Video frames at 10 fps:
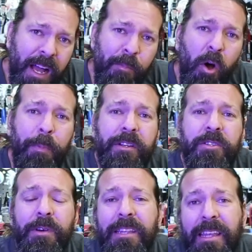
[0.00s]
I'm hoping
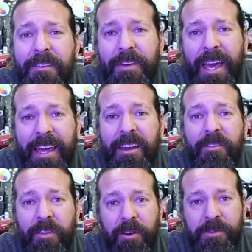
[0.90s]
to alleviate
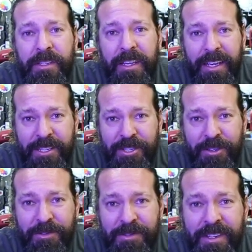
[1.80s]
those
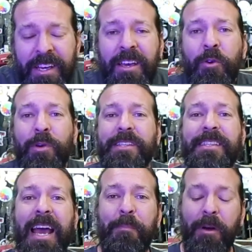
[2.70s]
issues. With
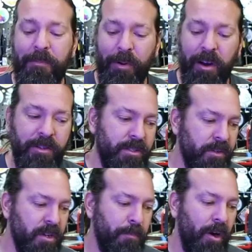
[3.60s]
snap-on parts,
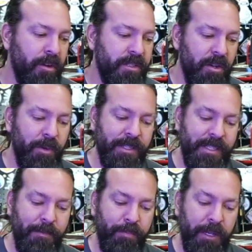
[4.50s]
those are parts that would
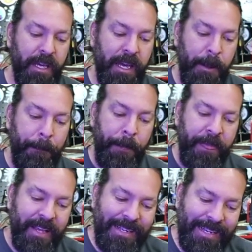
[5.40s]
simply
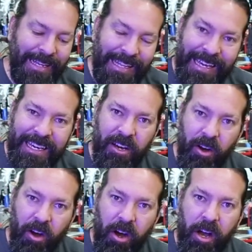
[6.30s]
click
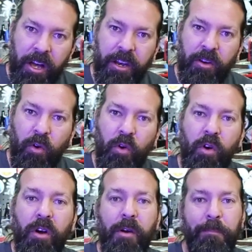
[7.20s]
on
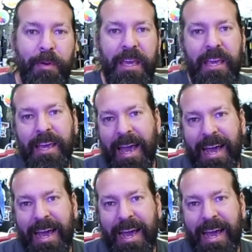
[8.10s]
or be